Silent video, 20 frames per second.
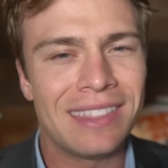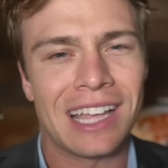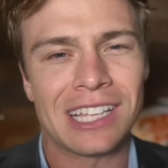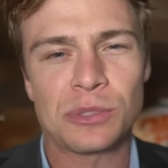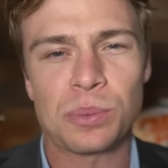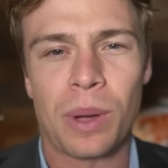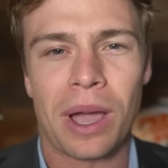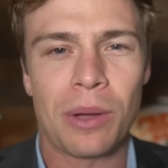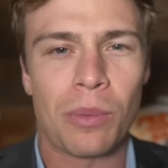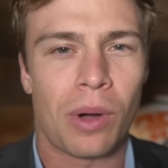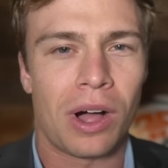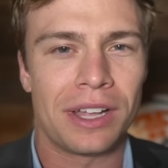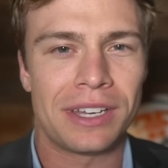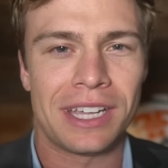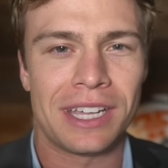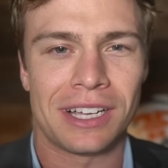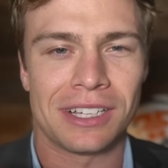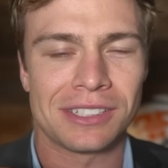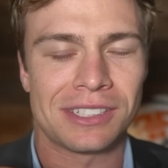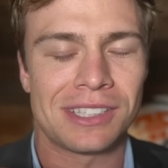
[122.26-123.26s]
And that's why
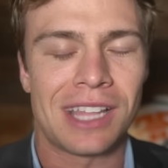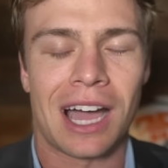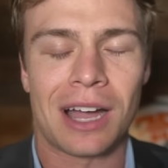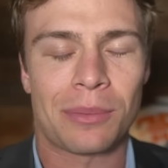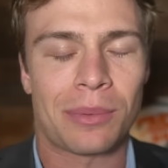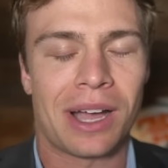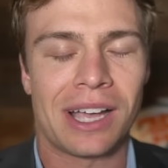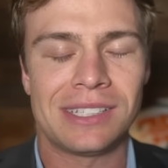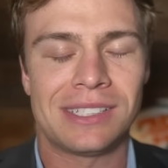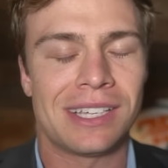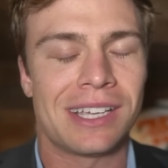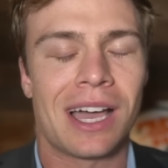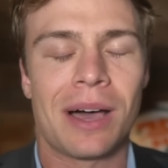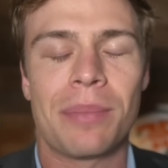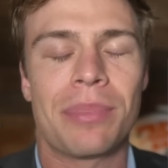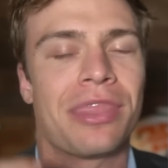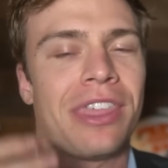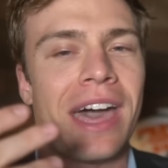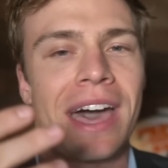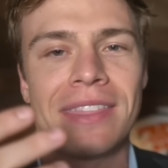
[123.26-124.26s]
Wandale's not rising
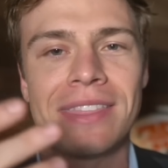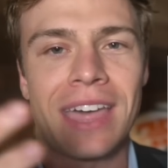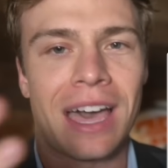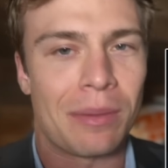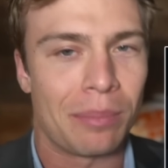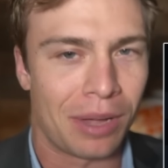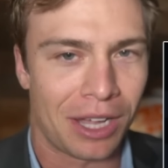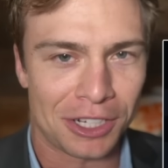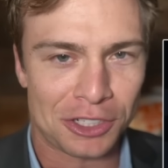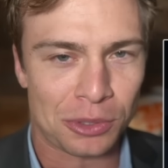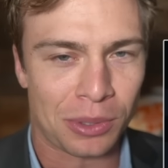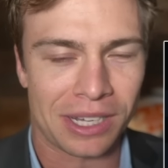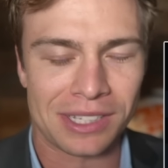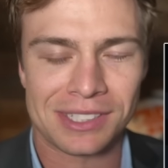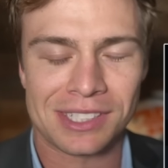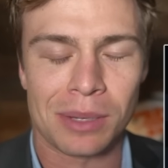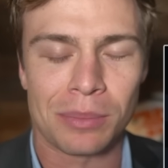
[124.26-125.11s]
up that much, right?